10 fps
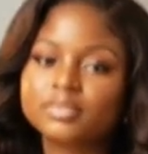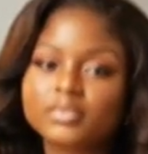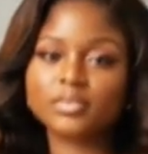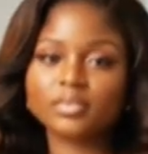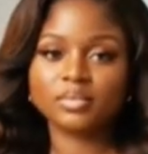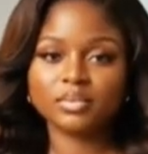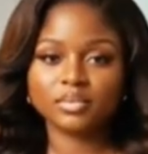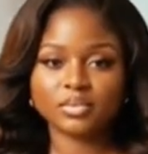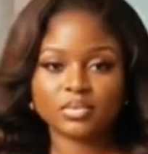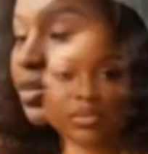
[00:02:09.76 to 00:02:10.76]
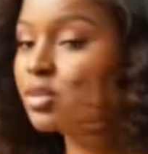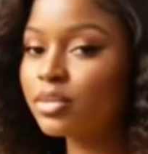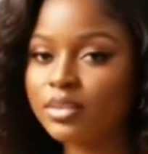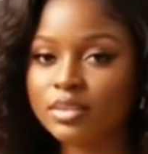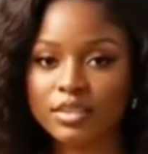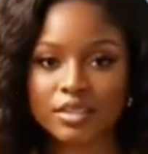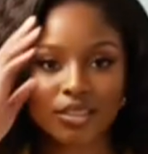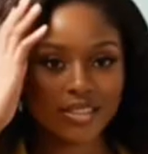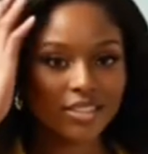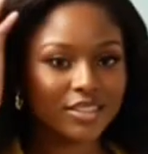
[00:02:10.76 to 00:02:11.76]
the clothes, the
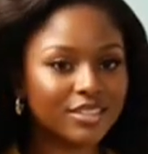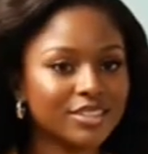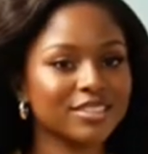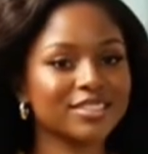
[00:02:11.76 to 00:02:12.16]
hairstyle,